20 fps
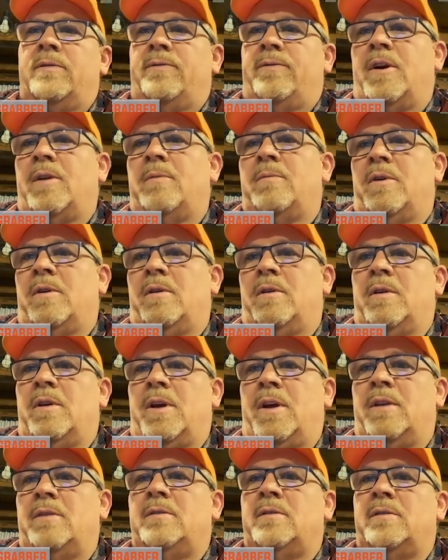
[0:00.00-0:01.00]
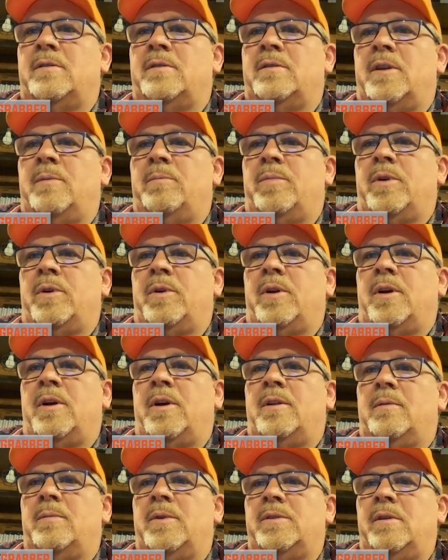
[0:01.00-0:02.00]
farmer has the same
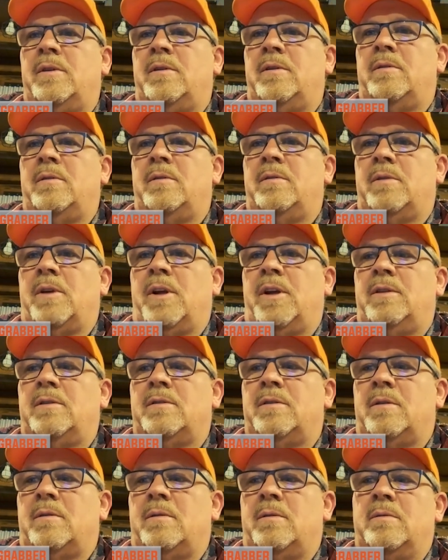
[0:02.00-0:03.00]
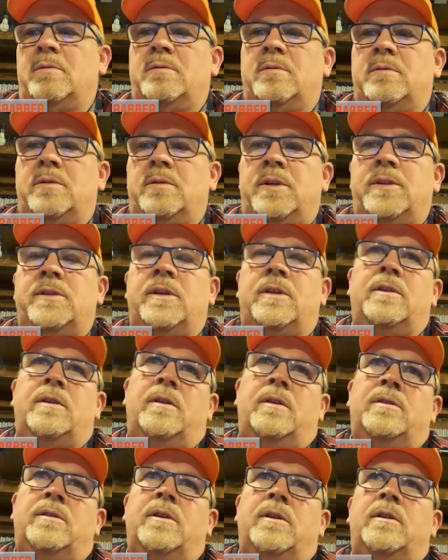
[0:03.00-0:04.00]
problem as you do, right? So he said,
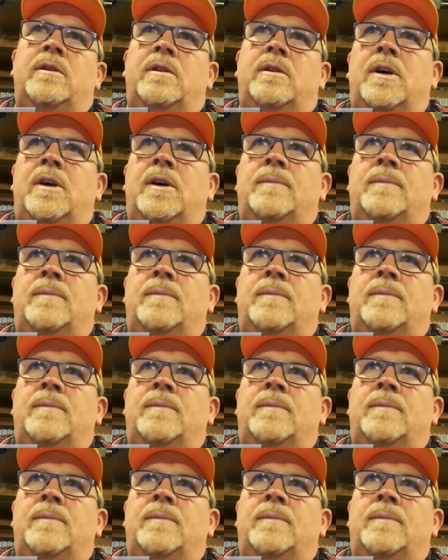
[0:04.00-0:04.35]
you should